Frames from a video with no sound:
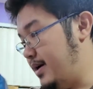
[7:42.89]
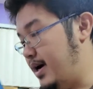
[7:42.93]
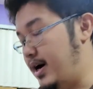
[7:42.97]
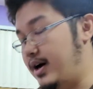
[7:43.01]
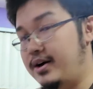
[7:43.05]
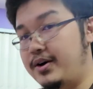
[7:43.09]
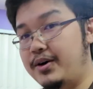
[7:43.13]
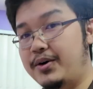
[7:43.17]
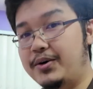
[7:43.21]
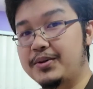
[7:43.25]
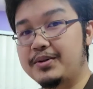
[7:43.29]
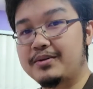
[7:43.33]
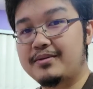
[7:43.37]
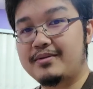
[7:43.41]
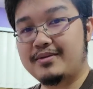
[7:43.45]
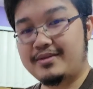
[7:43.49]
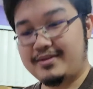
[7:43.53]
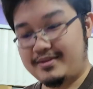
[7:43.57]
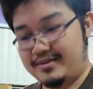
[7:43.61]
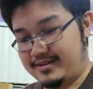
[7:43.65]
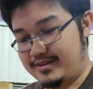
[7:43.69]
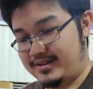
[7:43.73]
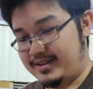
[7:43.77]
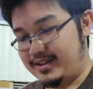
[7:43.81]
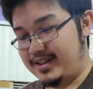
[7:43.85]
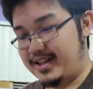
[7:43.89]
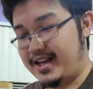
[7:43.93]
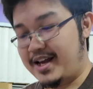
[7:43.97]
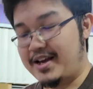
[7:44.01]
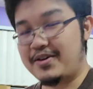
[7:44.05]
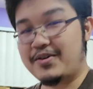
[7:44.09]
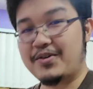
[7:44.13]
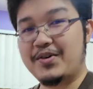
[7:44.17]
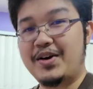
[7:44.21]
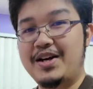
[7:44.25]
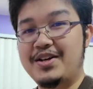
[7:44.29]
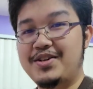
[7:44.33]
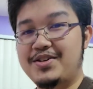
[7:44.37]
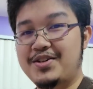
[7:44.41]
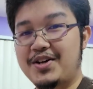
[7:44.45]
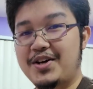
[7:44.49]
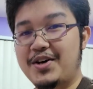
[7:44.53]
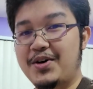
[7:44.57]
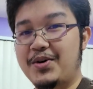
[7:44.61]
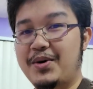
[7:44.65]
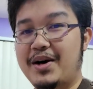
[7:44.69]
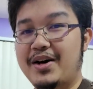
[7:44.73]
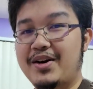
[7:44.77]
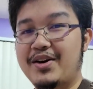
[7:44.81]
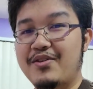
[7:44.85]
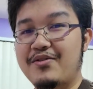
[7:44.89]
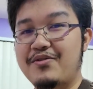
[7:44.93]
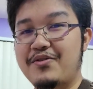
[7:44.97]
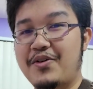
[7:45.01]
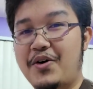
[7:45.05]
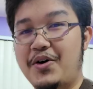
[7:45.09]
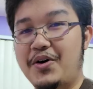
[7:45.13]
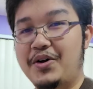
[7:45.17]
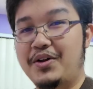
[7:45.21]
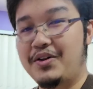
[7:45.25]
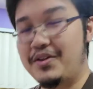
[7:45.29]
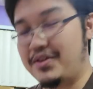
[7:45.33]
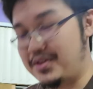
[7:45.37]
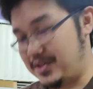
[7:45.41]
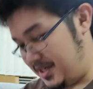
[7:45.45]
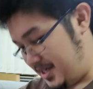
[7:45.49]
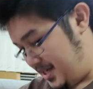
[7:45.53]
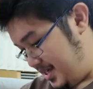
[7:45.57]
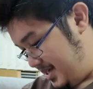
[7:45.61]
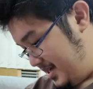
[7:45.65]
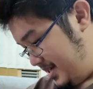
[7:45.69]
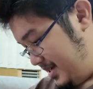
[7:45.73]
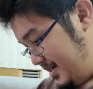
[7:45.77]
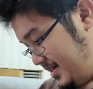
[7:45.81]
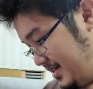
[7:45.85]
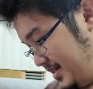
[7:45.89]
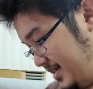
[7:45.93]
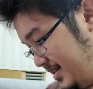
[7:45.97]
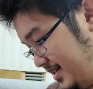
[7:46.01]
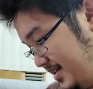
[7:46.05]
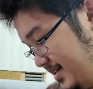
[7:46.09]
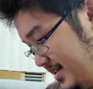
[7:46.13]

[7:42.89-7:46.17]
I don't like Ratio out of all of the